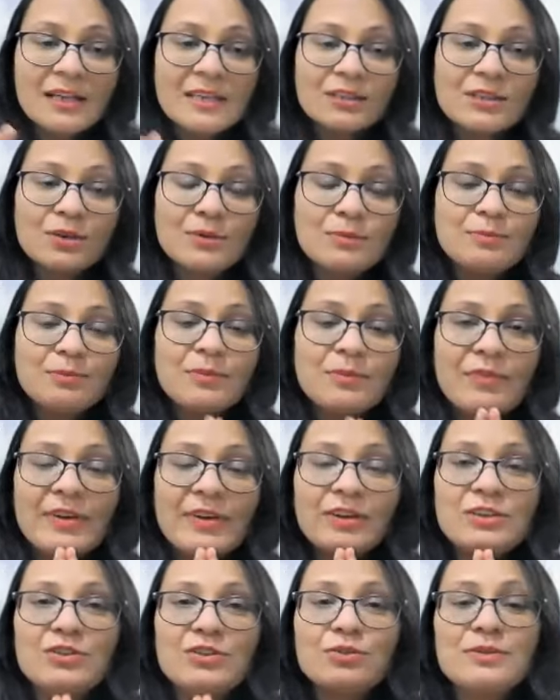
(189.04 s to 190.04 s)
So
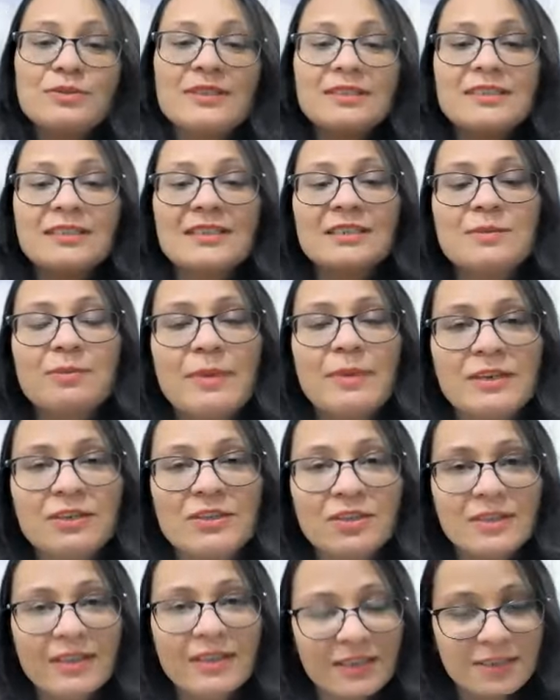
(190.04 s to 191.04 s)
when you do this, just make
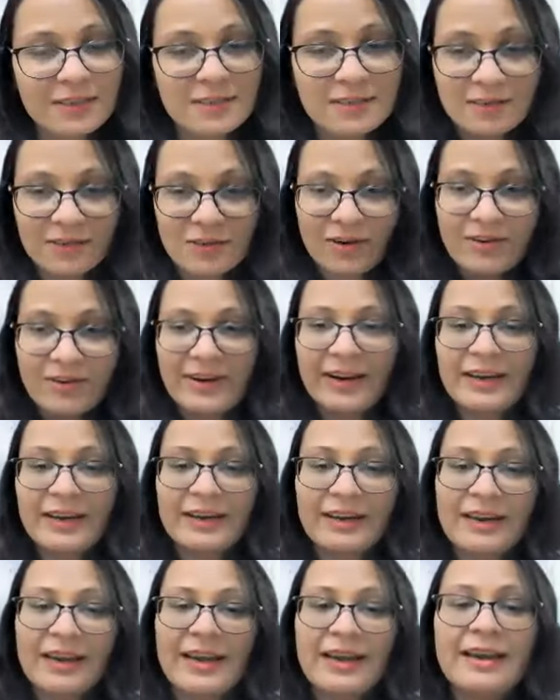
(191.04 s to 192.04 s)
sure that your
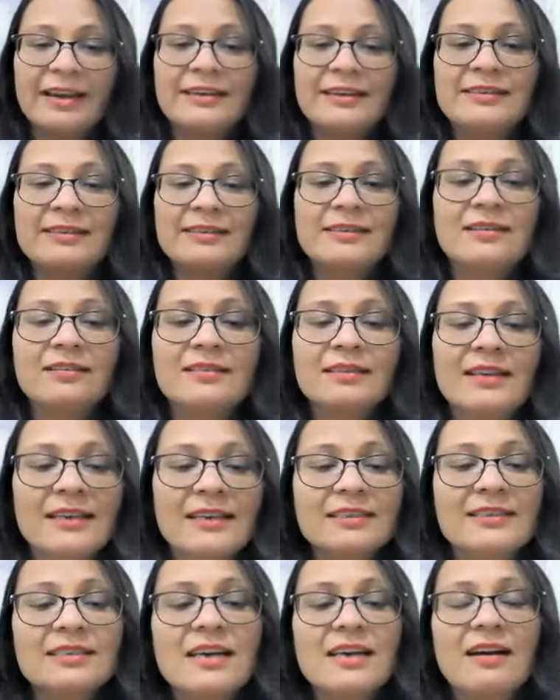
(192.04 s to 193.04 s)
neck and
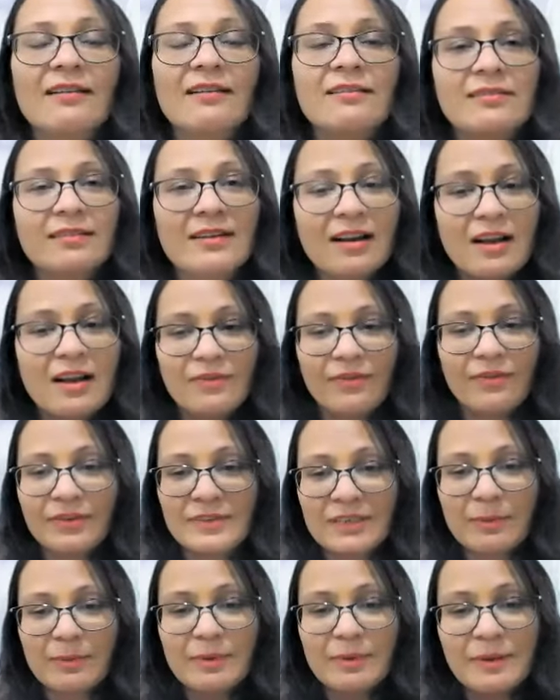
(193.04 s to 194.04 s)
things are
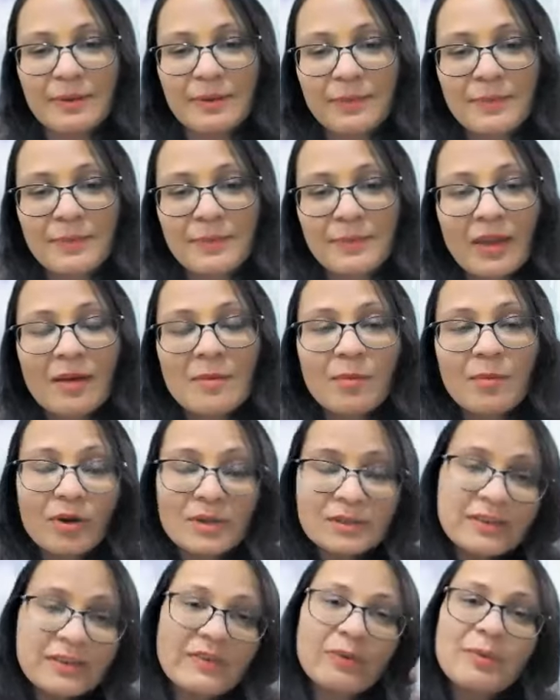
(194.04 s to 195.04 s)
comfortable,
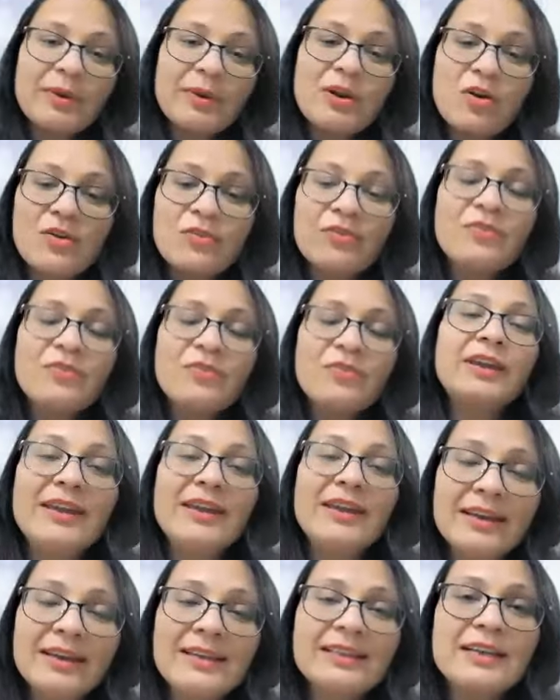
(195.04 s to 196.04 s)
because there will be a lot of
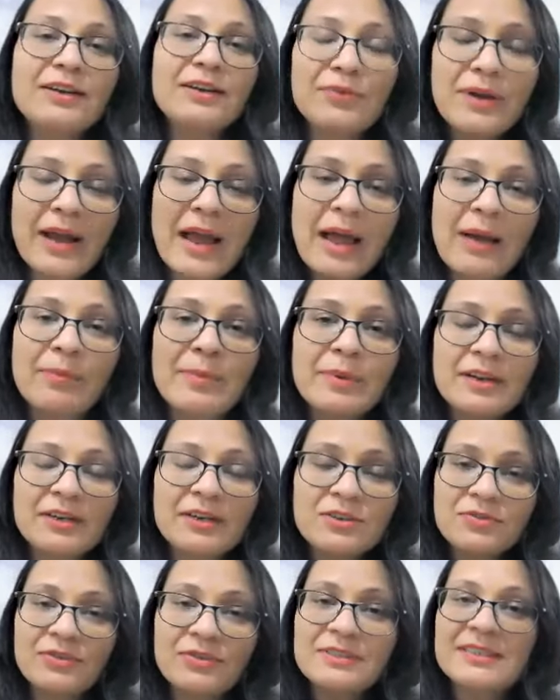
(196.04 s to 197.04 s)
healing that would happen
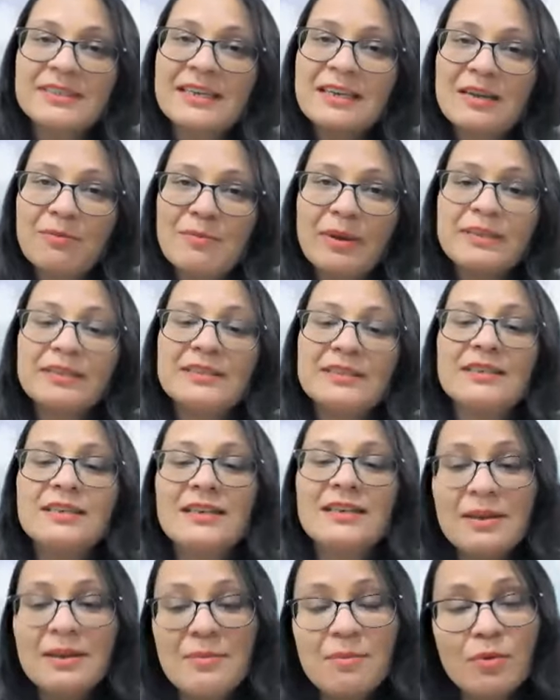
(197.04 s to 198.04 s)
at your physical,
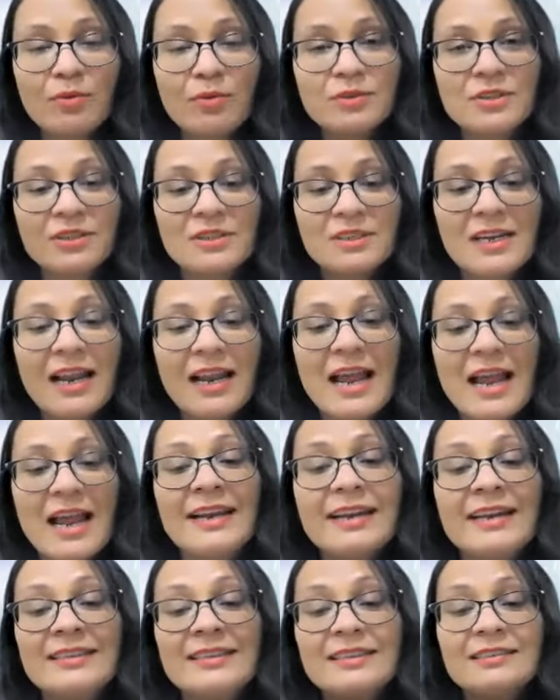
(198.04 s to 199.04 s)
mental, emotional,
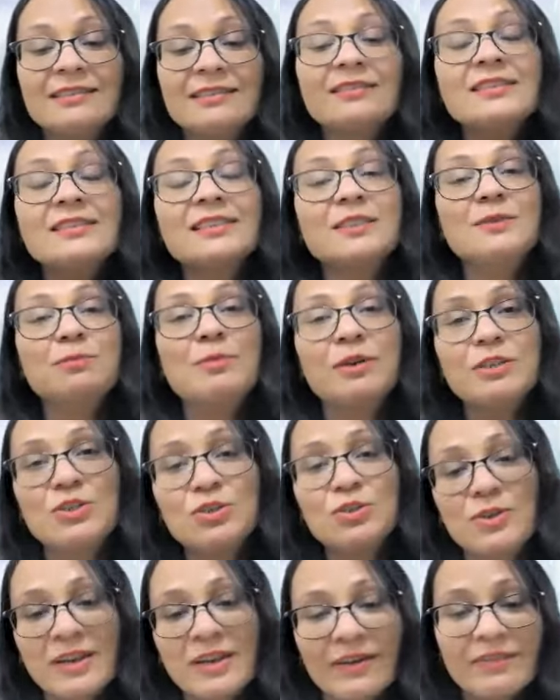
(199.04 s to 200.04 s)
and at the
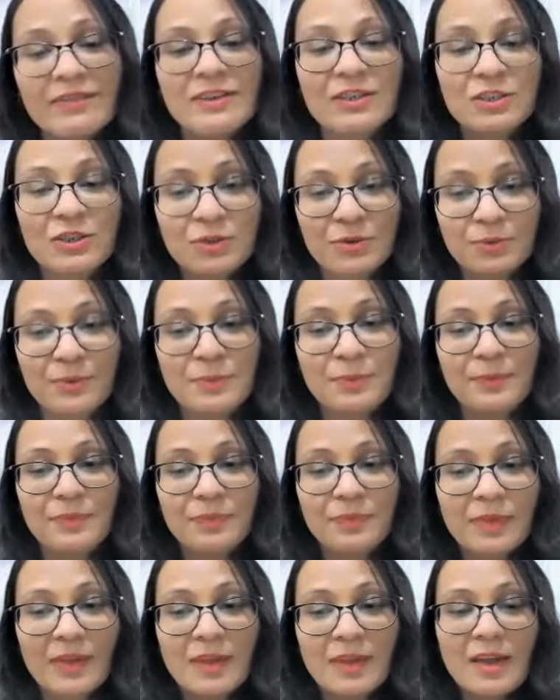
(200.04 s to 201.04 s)
spiritual level too.
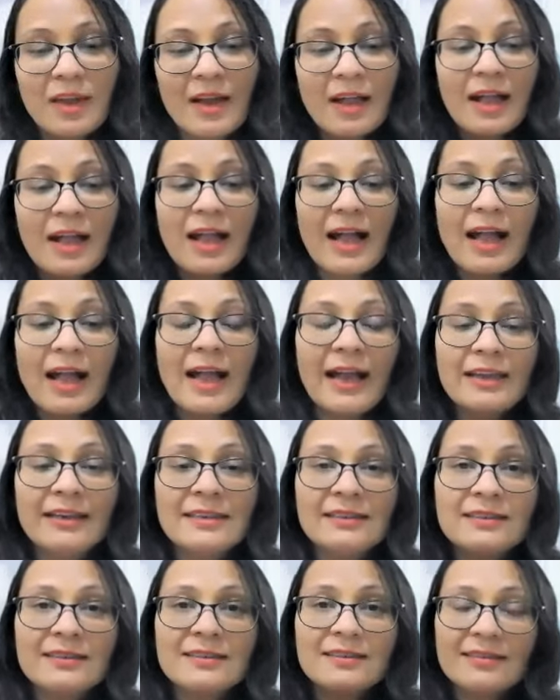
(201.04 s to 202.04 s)

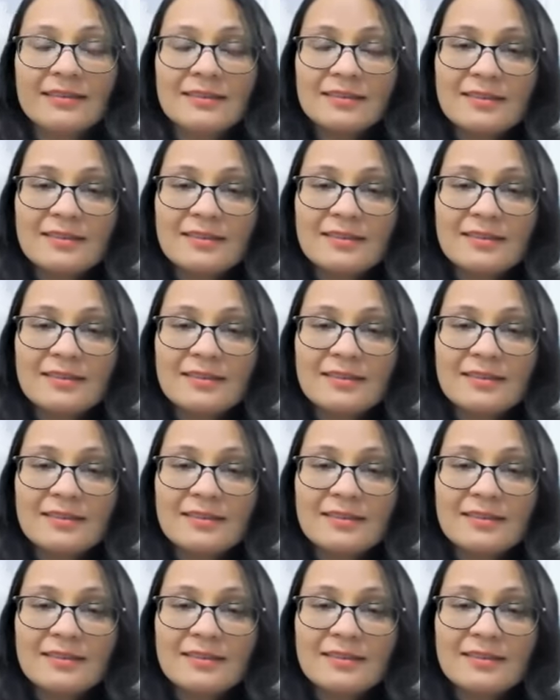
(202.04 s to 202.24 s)
And